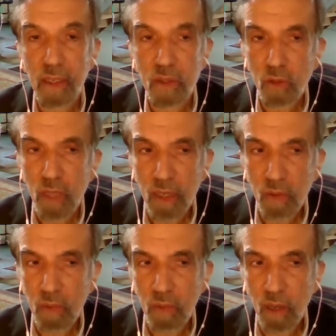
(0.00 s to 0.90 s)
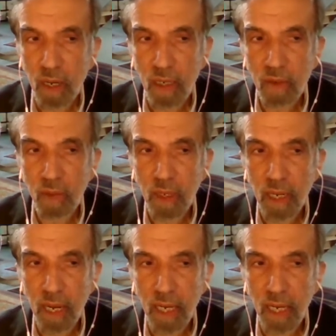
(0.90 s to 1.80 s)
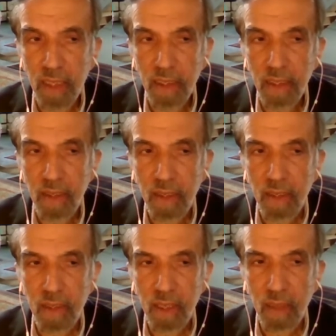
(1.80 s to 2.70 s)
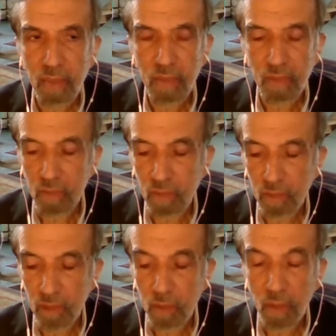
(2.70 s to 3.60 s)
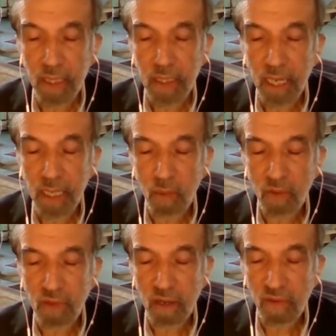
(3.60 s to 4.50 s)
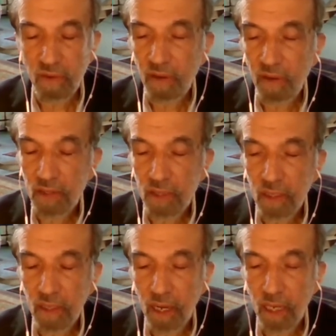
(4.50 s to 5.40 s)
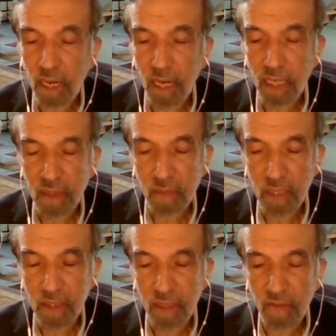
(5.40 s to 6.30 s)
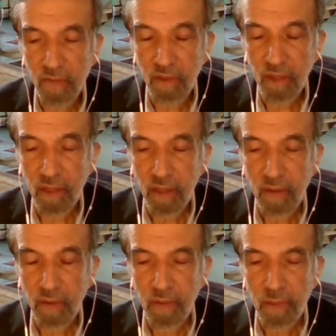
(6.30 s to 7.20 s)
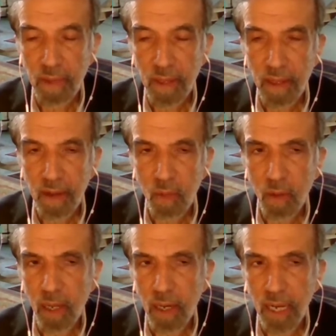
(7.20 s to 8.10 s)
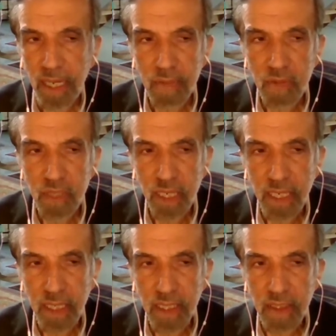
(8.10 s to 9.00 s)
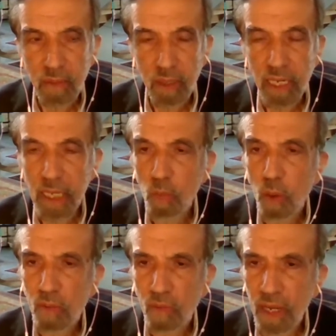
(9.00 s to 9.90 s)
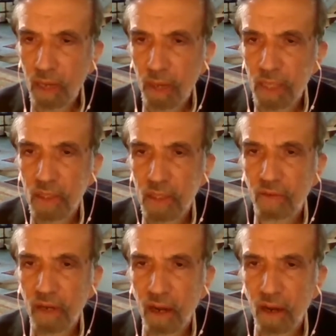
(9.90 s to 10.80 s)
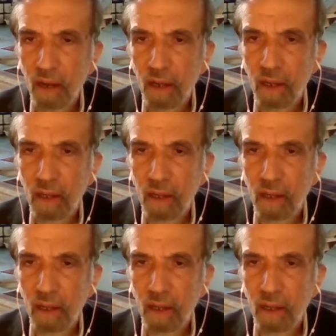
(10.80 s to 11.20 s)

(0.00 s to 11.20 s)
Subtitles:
So then when I am in my time of self-reflection, I ask myself, well, I am saying this, but in what way am I serving Allah?